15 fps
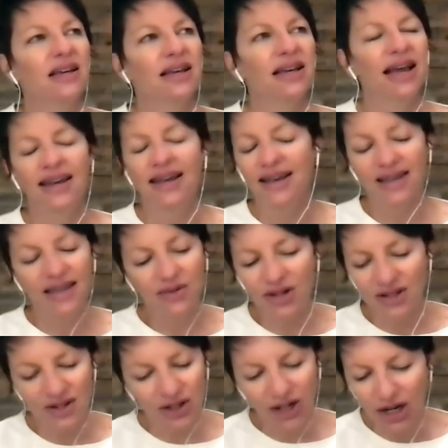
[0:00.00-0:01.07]
and even
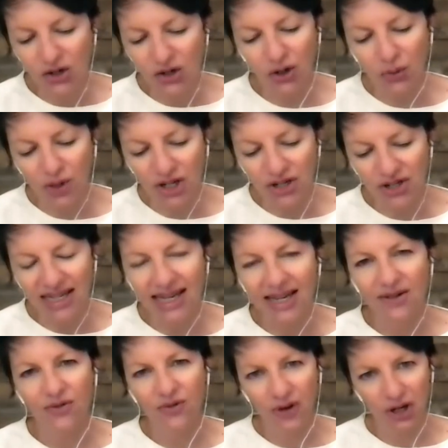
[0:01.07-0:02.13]
as a country, we just
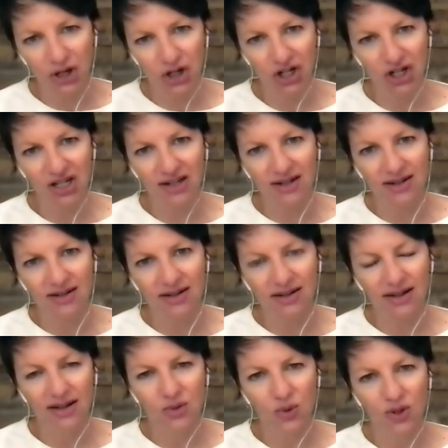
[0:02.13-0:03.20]
can't function
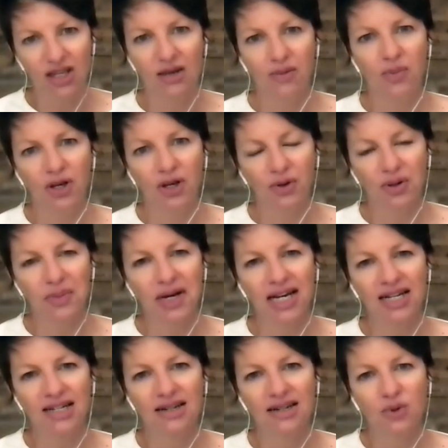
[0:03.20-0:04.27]
as we keep being
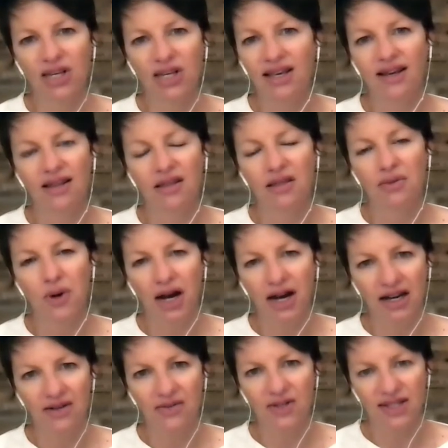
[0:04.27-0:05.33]
reminded. We can't
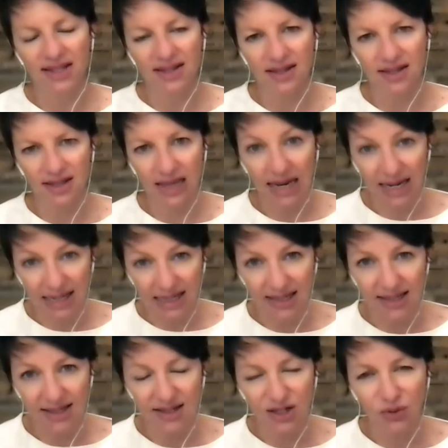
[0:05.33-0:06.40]
thrive as a
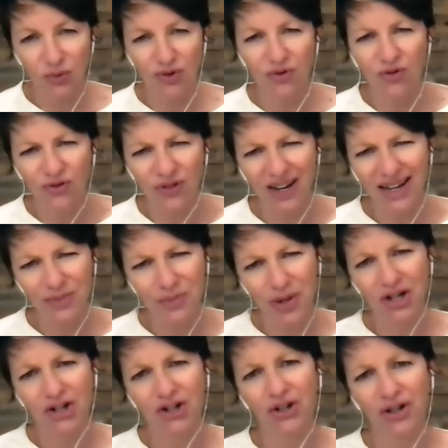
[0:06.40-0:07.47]
society until we fight
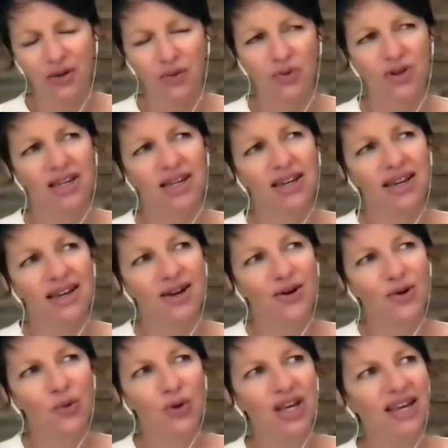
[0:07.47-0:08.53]
better. Like we
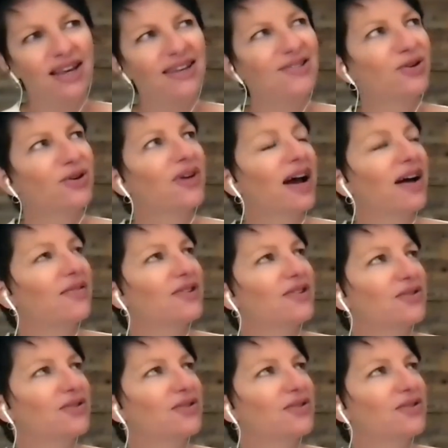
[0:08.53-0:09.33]
we sort of have to